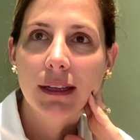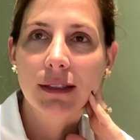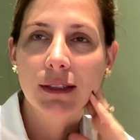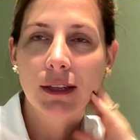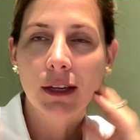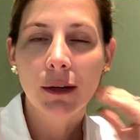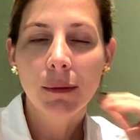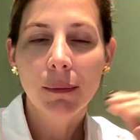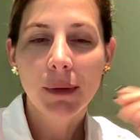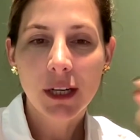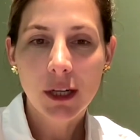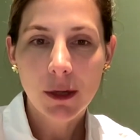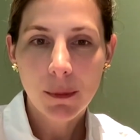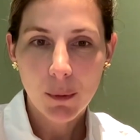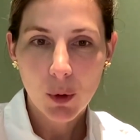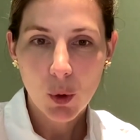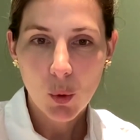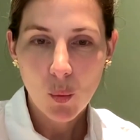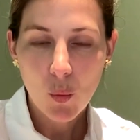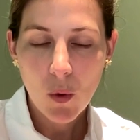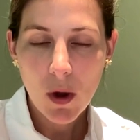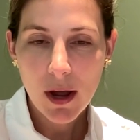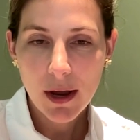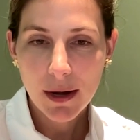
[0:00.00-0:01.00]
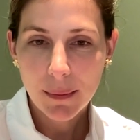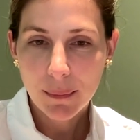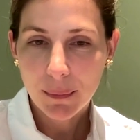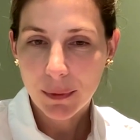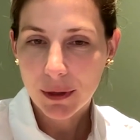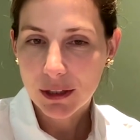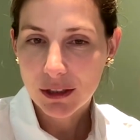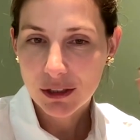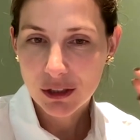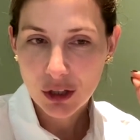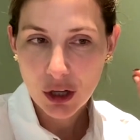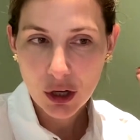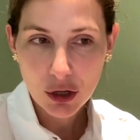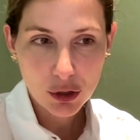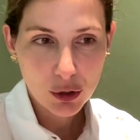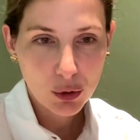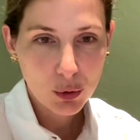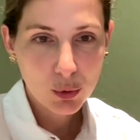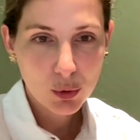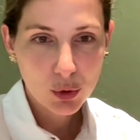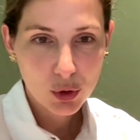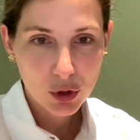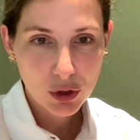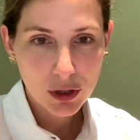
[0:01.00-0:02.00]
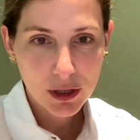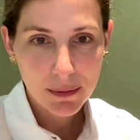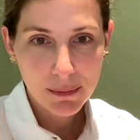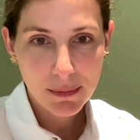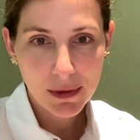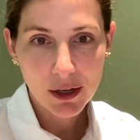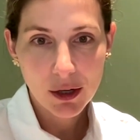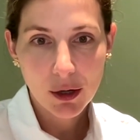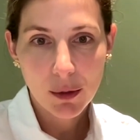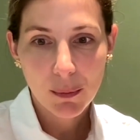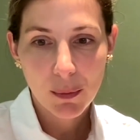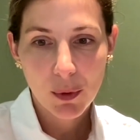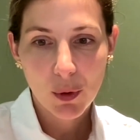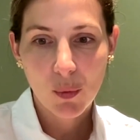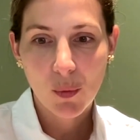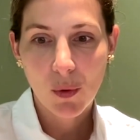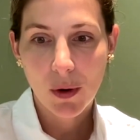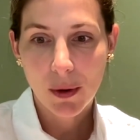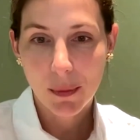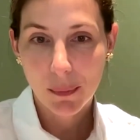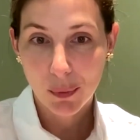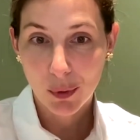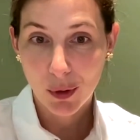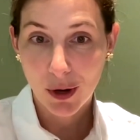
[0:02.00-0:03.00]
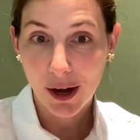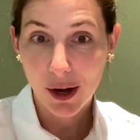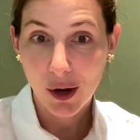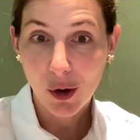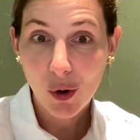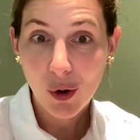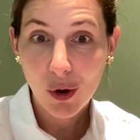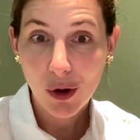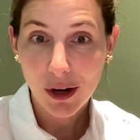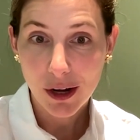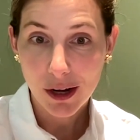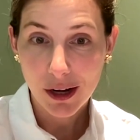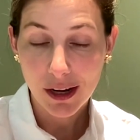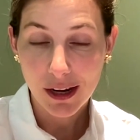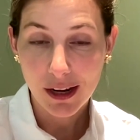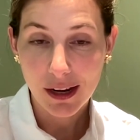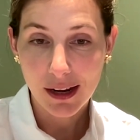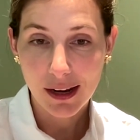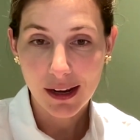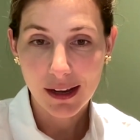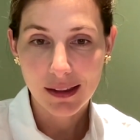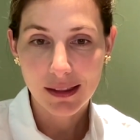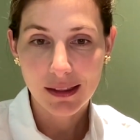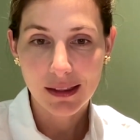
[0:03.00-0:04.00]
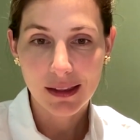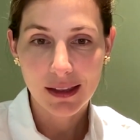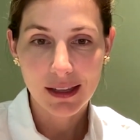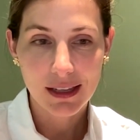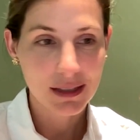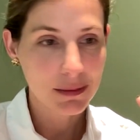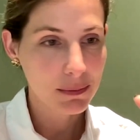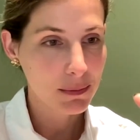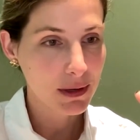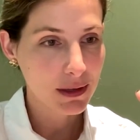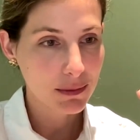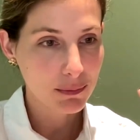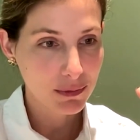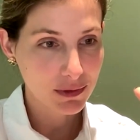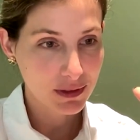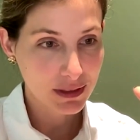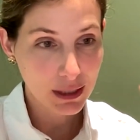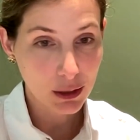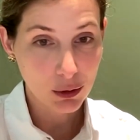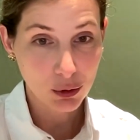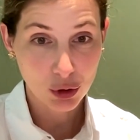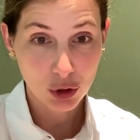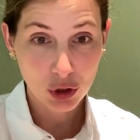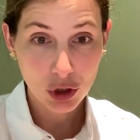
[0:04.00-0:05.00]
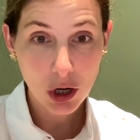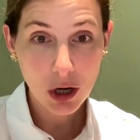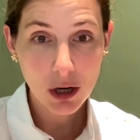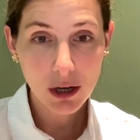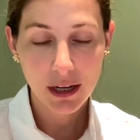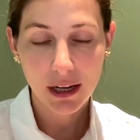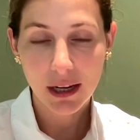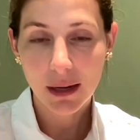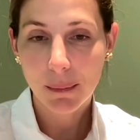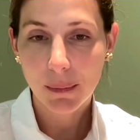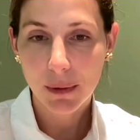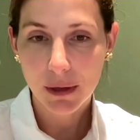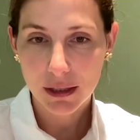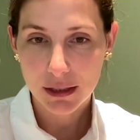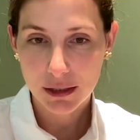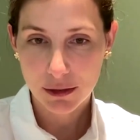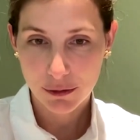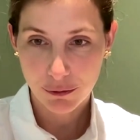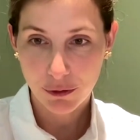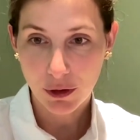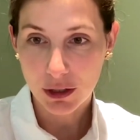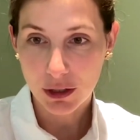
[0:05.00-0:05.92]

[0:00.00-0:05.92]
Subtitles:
it's going to be number one, but it's not usually my number one priority. And this may sound shocking, but it's